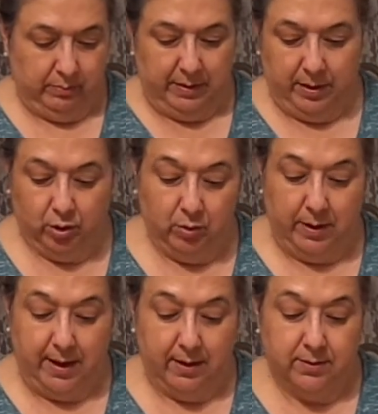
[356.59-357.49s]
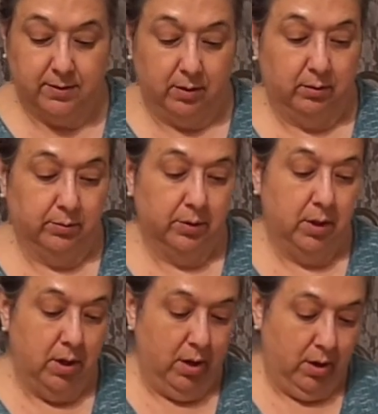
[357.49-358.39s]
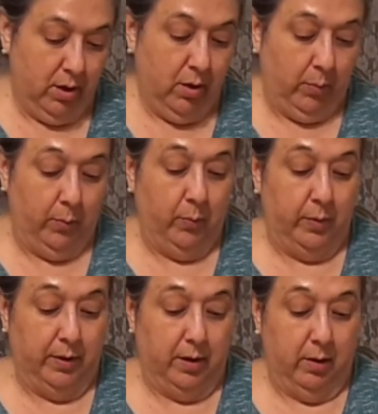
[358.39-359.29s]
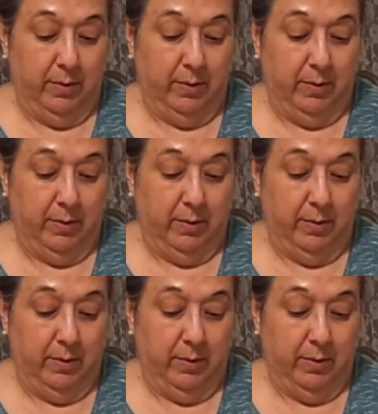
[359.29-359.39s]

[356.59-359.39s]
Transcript: But I do add salt on